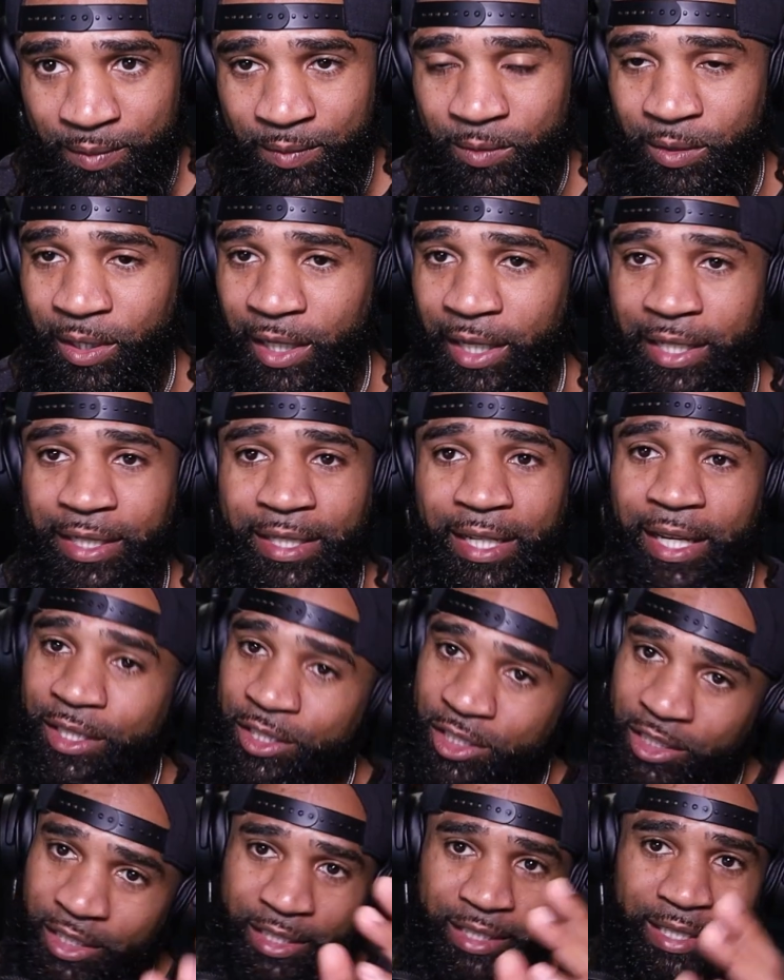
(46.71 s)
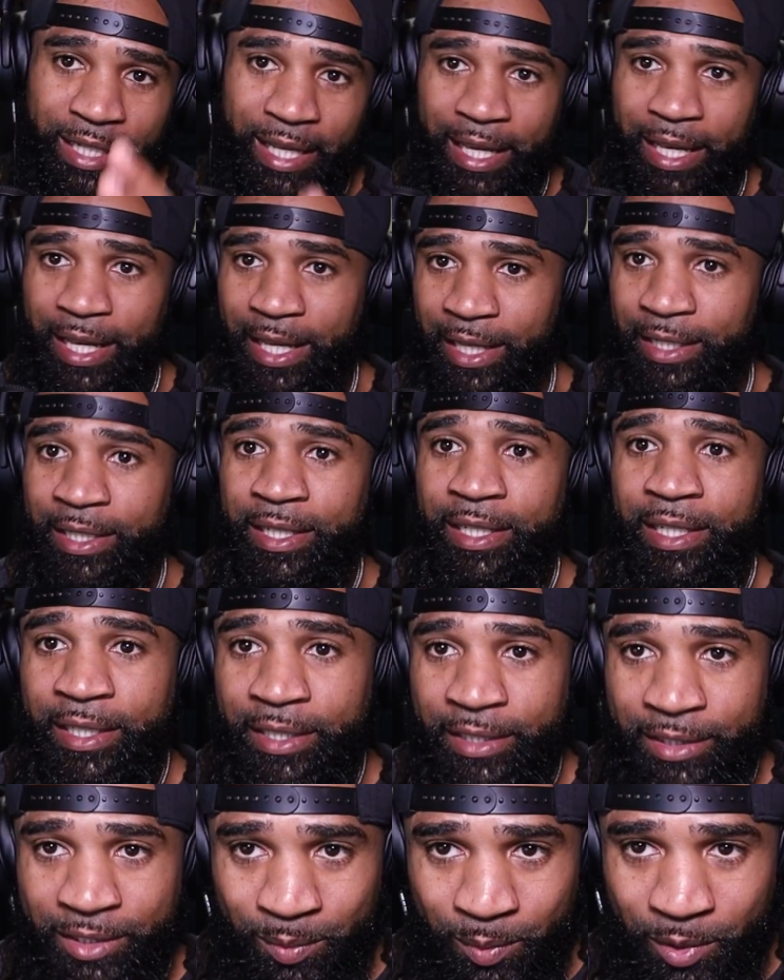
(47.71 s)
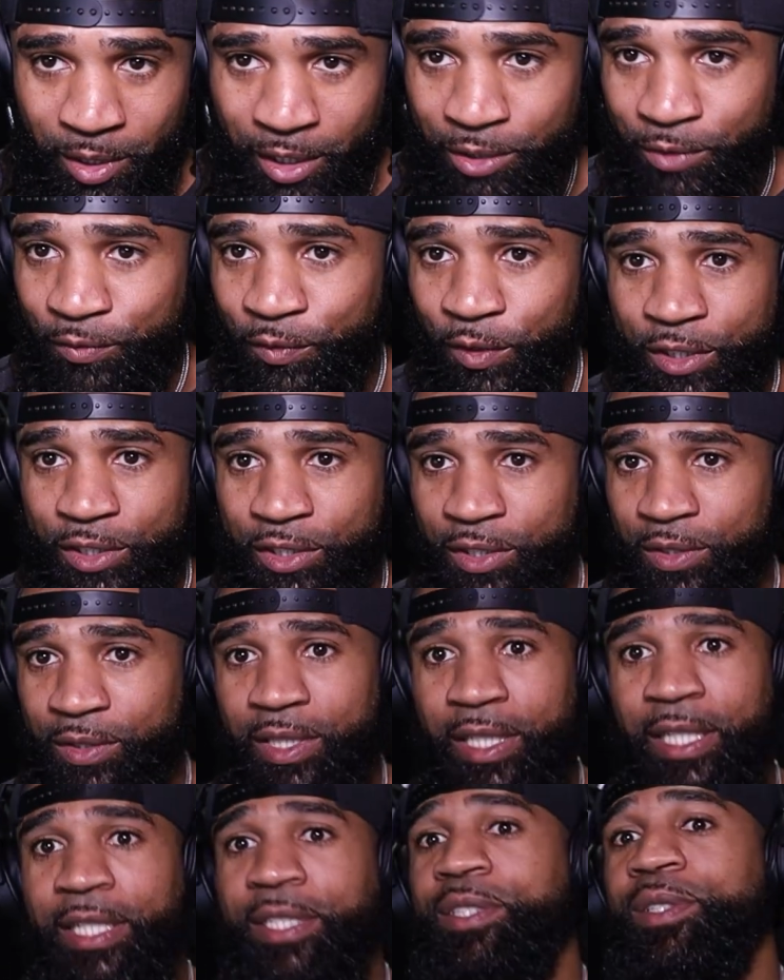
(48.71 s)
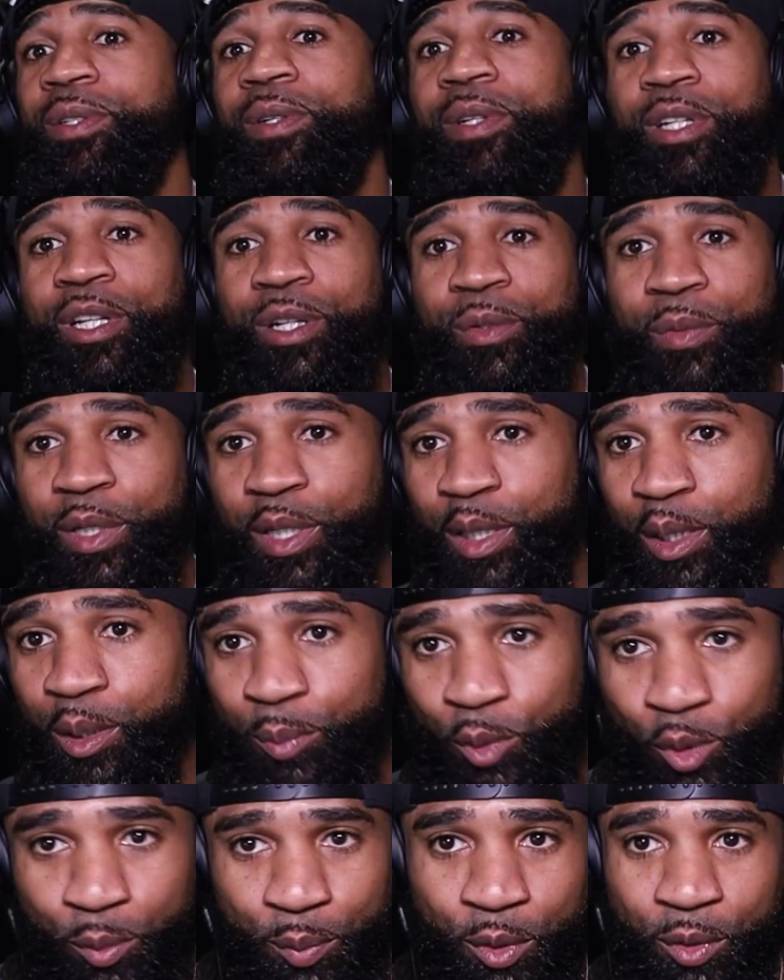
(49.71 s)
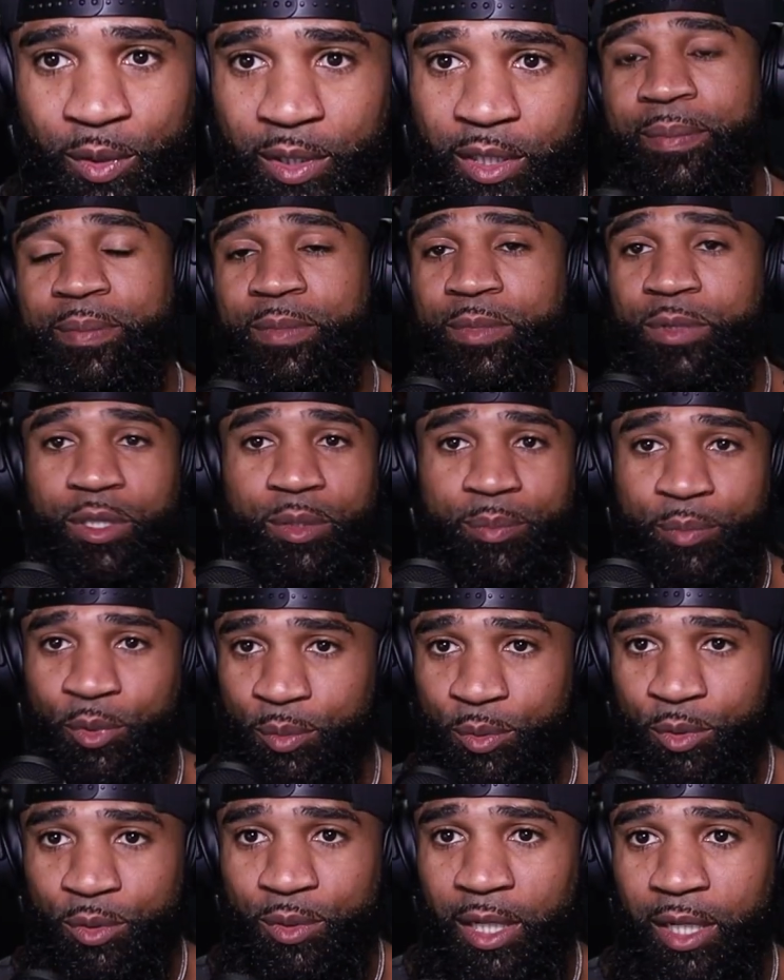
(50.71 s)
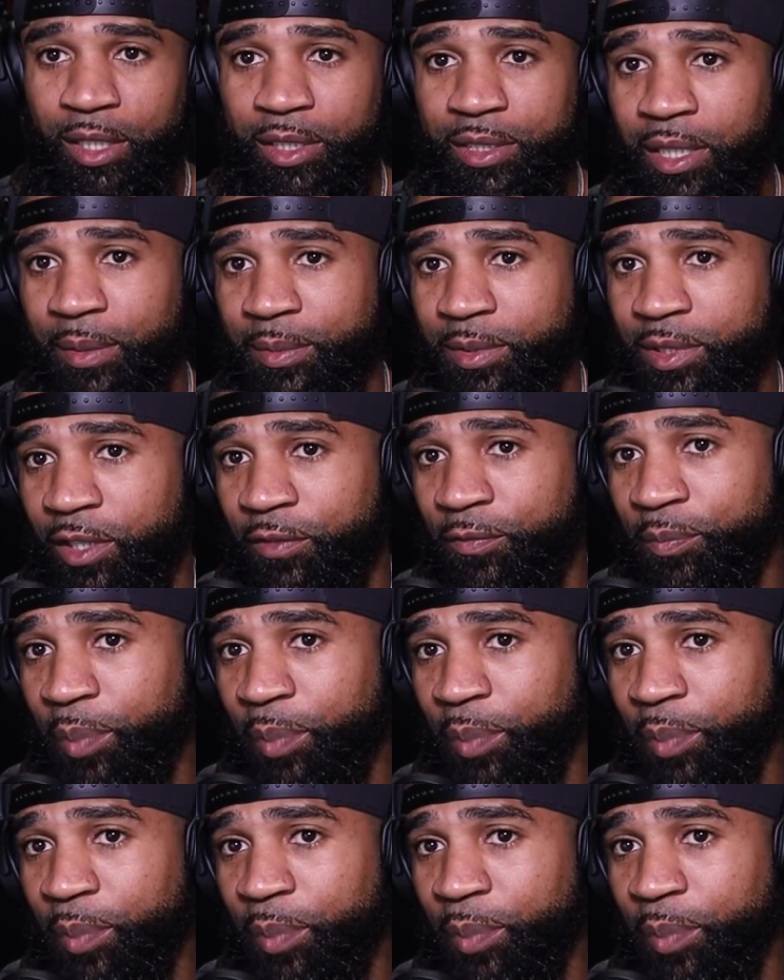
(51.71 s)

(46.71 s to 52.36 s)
Okay, now she didn't have some controversial things going on with her Labubu, boo-boo and all this type of stuff.